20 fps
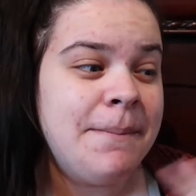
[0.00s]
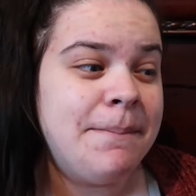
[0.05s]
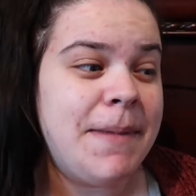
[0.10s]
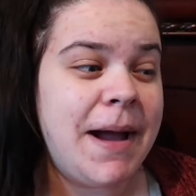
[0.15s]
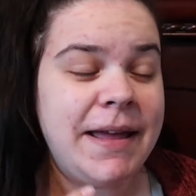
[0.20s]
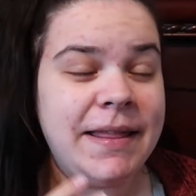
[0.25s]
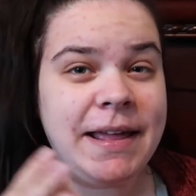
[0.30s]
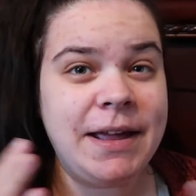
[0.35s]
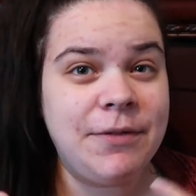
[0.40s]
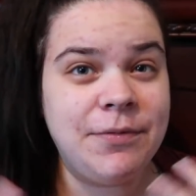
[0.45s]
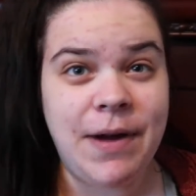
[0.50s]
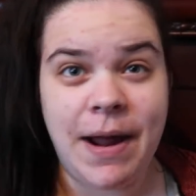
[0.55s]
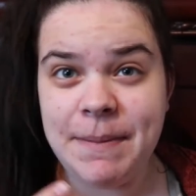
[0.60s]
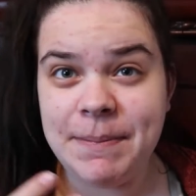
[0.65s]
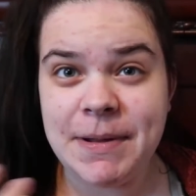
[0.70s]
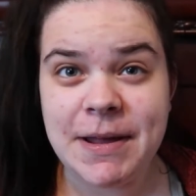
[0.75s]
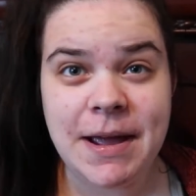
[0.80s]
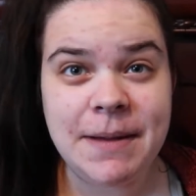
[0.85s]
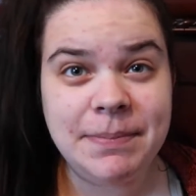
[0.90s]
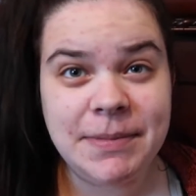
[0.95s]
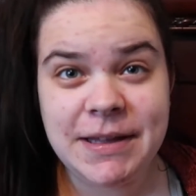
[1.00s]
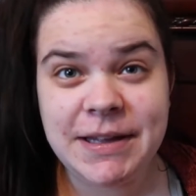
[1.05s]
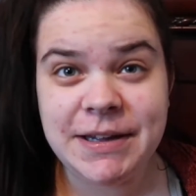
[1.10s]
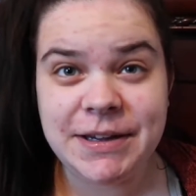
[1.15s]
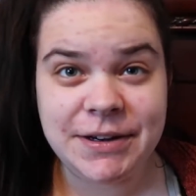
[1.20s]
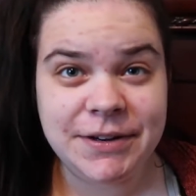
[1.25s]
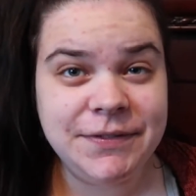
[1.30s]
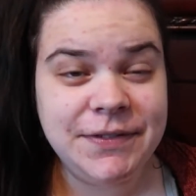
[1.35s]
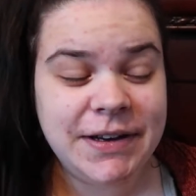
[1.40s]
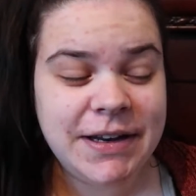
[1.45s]
my like wrapping up the
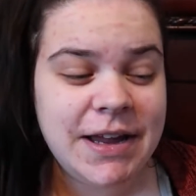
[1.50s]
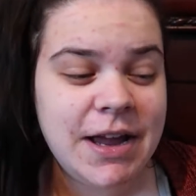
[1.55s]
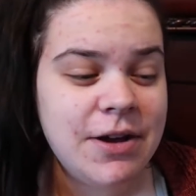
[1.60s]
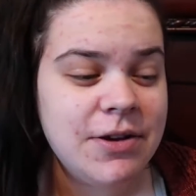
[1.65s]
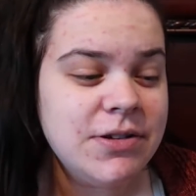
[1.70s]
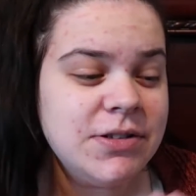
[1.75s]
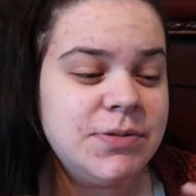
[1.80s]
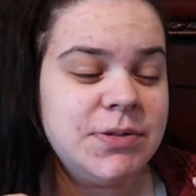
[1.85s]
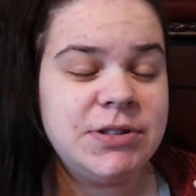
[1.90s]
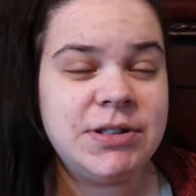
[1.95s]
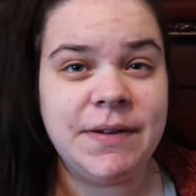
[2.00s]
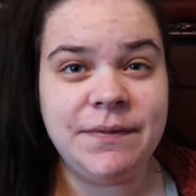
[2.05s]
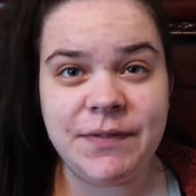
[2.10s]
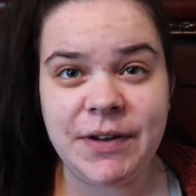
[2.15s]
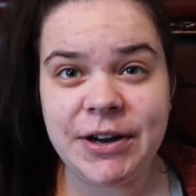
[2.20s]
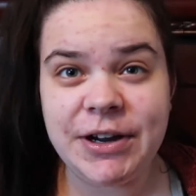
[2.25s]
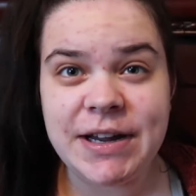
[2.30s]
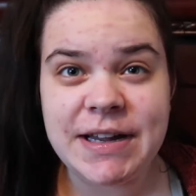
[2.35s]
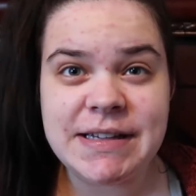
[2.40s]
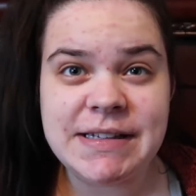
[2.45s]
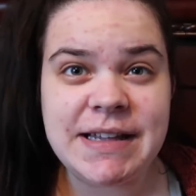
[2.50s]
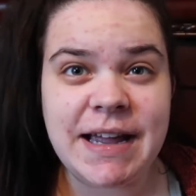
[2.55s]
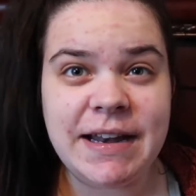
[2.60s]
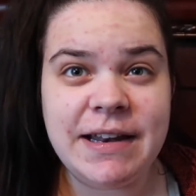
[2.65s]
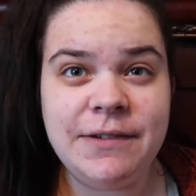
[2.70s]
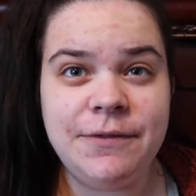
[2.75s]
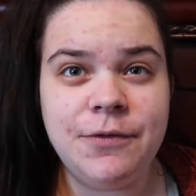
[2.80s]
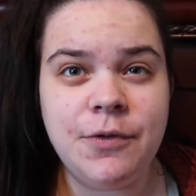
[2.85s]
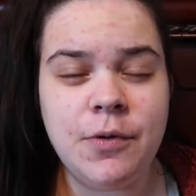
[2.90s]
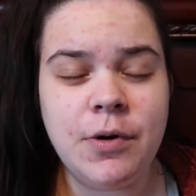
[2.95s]
year videos, which I'm very
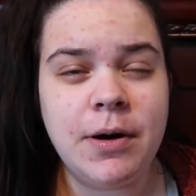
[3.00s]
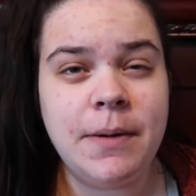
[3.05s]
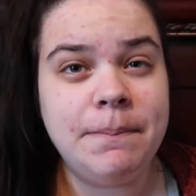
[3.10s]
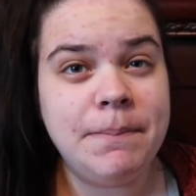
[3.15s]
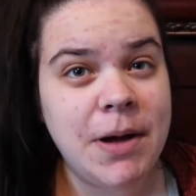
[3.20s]
excited for,